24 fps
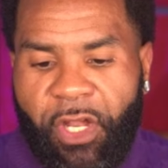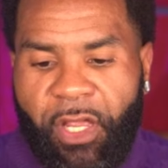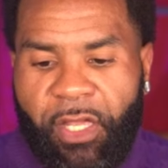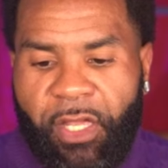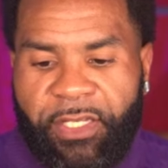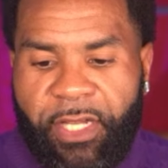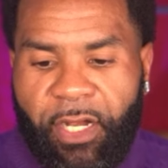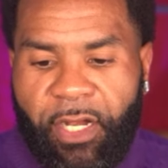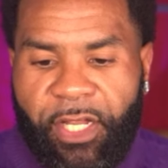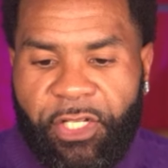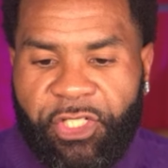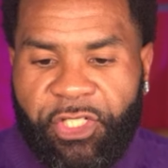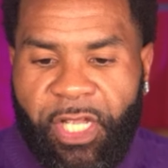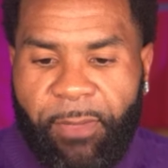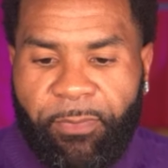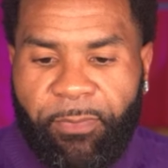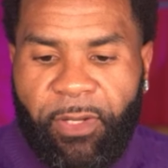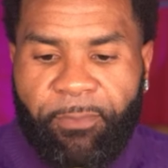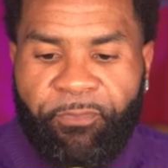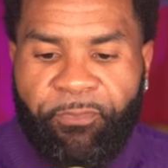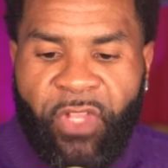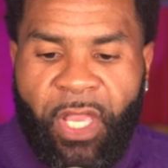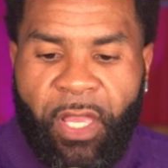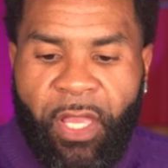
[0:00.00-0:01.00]
Darrius
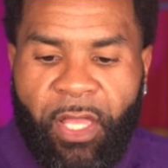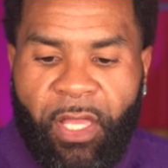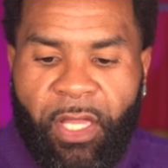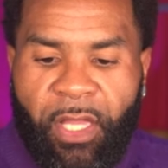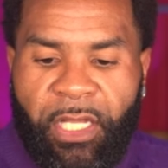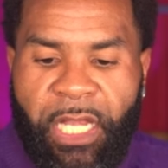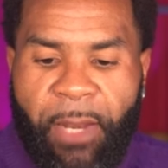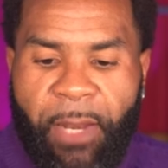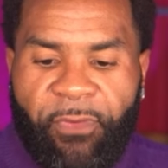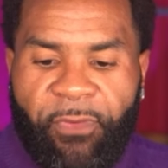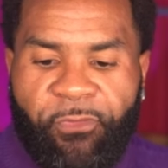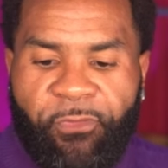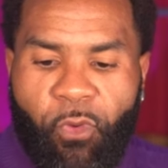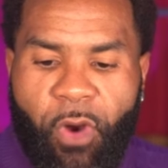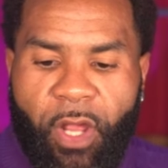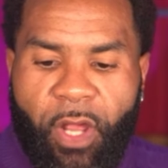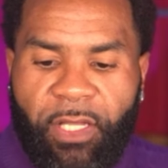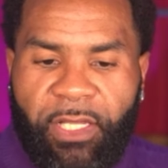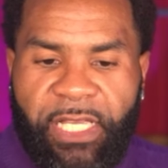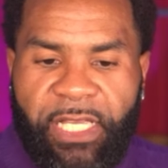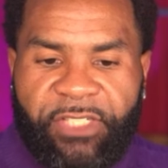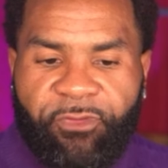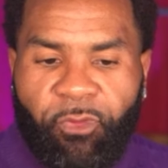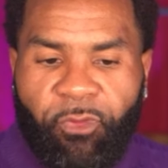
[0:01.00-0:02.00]
Shepherd. Number four on
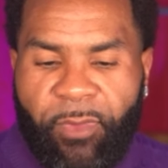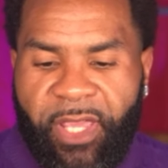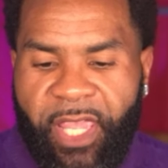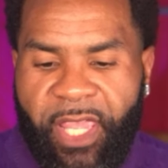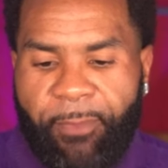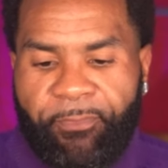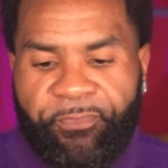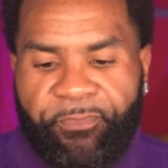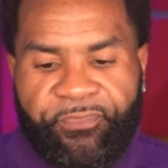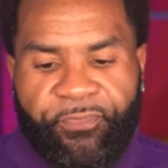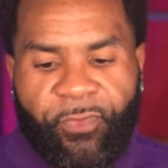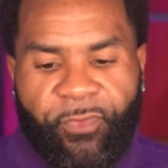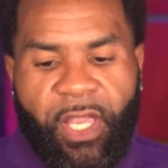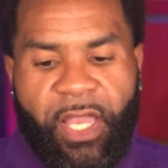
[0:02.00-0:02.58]
the list for me,